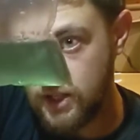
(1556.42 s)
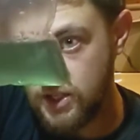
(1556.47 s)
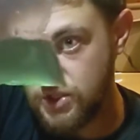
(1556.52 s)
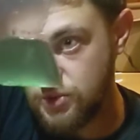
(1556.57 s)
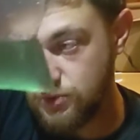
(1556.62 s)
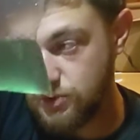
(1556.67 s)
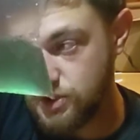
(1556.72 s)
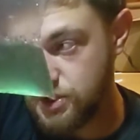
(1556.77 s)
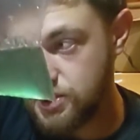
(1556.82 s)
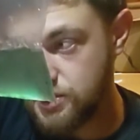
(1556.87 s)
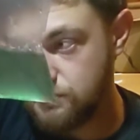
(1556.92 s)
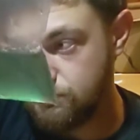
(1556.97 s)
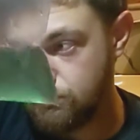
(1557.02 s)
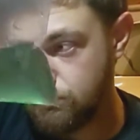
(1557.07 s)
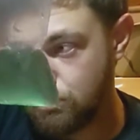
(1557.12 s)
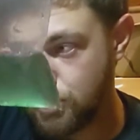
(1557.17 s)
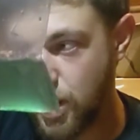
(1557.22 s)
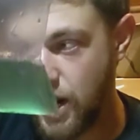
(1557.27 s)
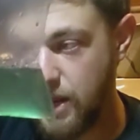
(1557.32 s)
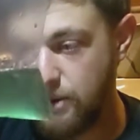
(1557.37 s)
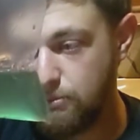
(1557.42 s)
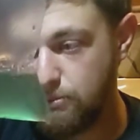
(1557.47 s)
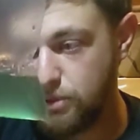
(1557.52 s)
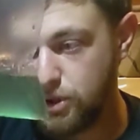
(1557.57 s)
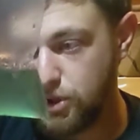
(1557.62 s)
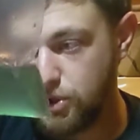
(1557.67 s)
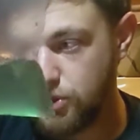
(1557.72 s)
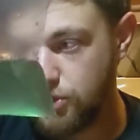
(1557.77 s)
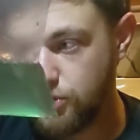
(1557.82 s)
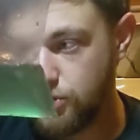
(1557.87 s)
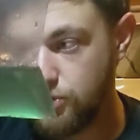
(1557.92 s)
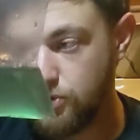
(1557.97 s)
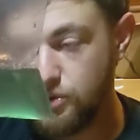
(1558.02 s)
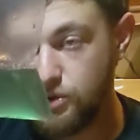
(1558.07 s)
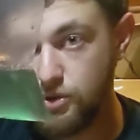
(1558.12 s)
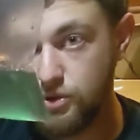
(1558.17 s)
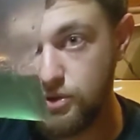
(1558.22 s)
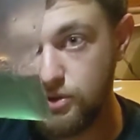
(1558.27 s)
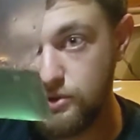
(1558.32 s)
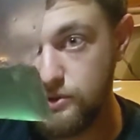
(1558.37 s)
This was bright blue,
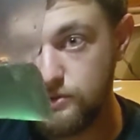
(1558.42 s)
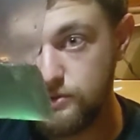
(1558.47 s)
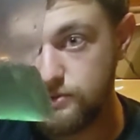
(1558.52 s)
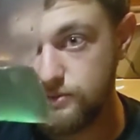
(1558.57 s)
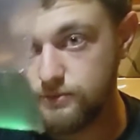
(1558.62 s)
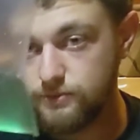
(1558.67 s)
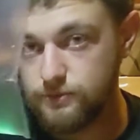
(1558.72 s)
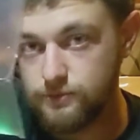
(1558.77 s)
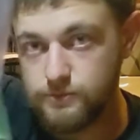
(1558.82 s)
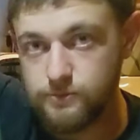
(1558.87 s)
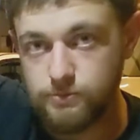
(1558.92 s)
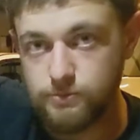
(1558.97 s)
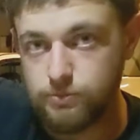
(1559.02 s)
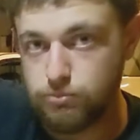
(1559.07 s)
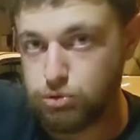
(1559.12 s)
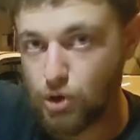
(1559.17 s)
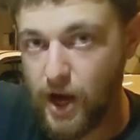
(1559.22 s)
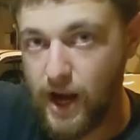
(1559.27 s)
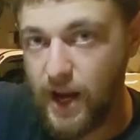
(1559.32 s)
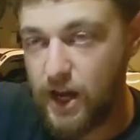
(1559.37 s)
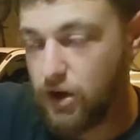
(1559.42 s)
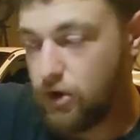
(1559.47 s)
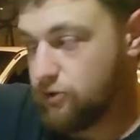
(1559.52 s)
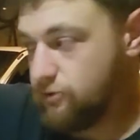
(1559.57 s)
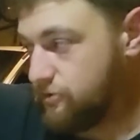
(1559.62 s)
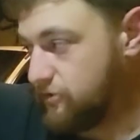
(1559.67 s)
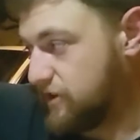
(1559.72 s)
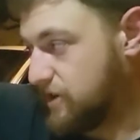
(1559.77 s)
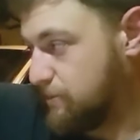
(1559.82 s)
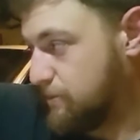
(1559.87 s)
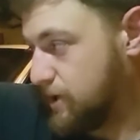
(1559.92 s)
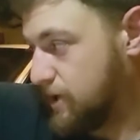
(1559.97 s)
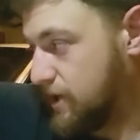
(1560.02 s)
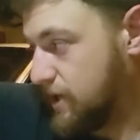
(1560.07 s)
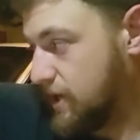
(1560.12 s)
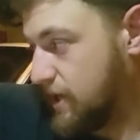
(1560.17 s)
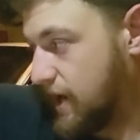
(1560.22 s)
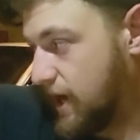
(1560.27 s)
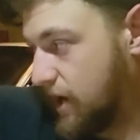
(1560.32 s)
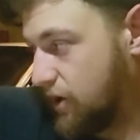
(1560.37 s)
brand new
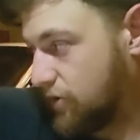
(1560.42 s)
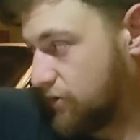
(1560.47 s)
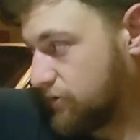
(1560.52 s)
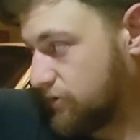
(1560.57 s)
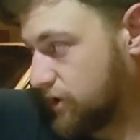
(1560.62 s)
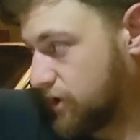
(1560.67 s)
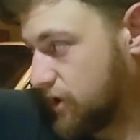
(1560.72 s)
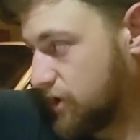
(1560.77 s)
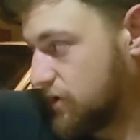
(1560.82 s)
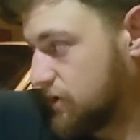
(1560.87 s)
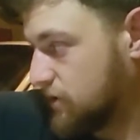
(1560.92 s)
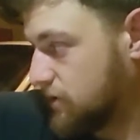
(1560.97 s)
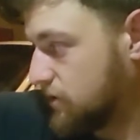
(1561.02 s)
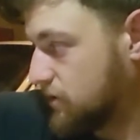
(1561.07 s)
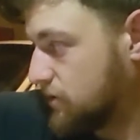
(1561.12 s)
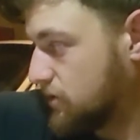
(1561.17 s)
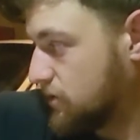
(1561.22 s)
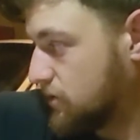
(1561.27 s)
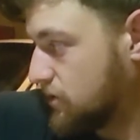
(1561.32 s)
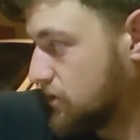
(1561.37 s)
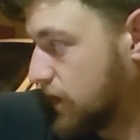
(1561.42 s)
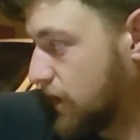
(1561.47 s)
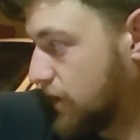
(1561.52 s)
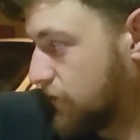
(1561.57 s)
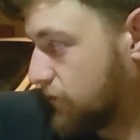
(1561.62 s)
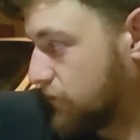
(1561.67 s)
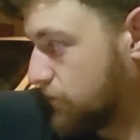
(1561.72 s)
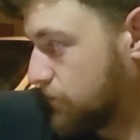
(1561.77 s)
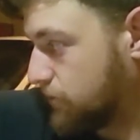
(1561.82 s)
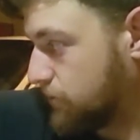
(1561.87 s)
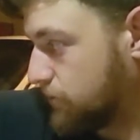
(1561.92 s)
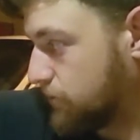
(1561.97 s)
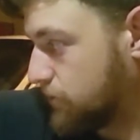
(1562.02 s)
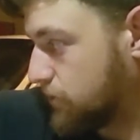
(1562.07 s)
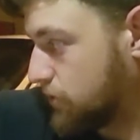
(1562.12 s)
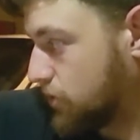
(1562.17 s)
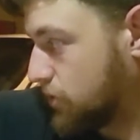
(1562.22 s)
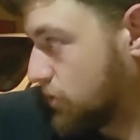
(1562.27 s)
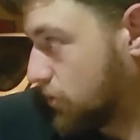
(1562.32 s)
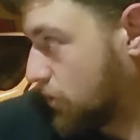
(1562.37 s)
VP out of a
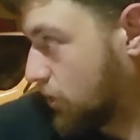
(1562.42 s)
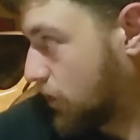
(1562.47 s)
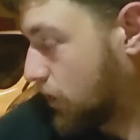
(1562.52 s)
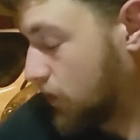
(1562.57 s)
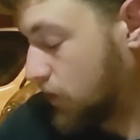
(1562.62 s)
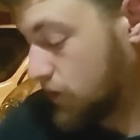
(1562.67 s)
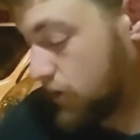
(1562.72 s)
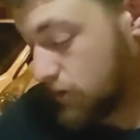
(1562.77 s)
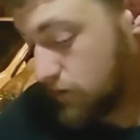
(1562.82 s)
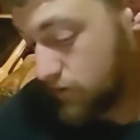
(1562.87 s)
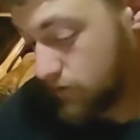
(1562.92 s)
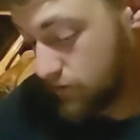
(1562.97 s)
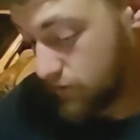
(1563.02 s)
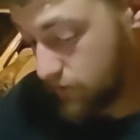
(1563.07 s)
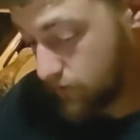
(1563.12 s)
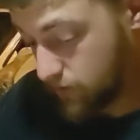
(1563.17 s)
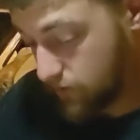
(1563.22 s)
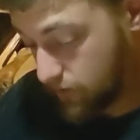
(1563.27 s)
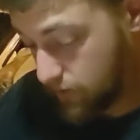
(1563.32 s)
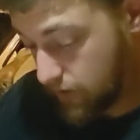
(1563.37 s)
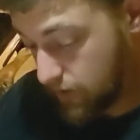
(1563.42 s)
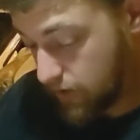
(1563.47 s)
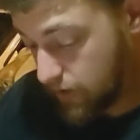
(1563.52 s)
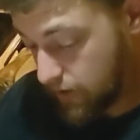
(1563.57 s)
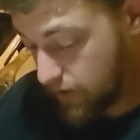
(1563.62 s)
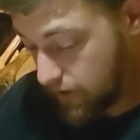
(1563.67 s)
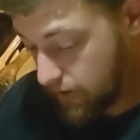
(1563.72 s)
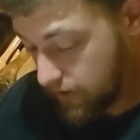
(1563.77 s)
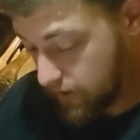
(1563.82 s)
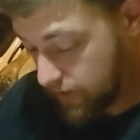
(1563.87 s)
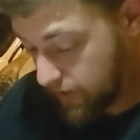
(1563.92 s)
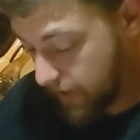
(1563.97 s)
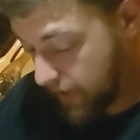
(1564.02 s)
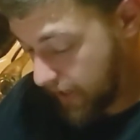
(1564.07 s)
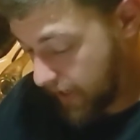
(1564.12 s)
quart that